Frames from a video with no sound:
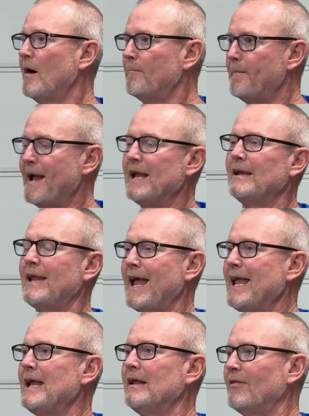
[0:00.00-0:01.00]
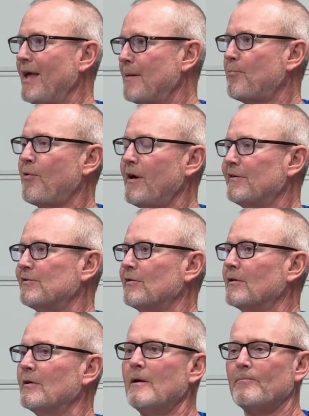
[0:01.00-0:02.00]
maintain that
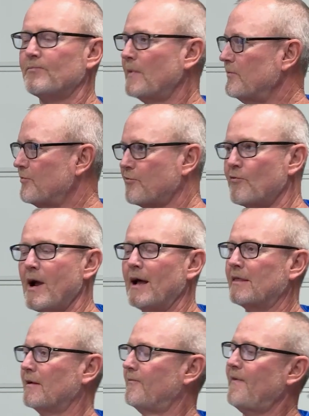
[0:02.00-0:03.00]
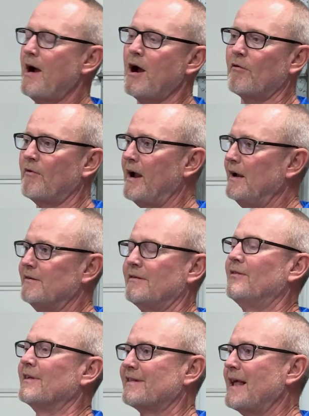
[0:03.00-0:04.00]
pressure throughout the firing range
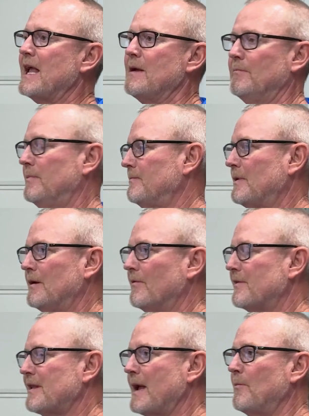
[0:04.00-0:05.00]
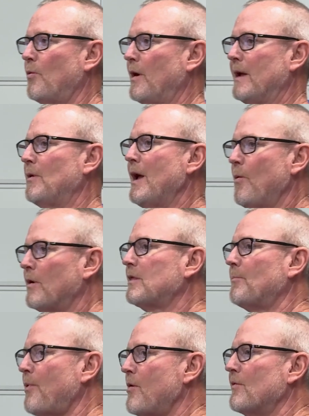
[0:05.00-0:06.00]
the same, you know, the same. Mm-hmm. What
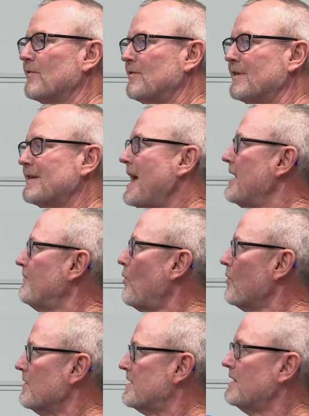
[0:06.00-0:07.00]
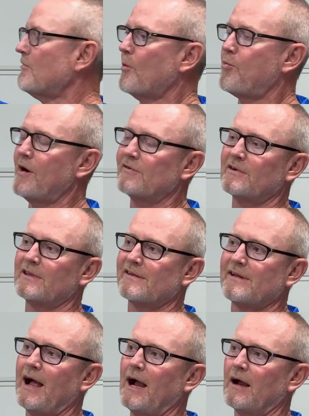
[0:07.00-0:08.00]
the burner is designed for is zero pressure at the
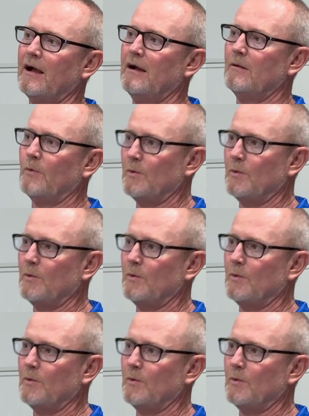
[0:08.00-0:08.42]
stack. We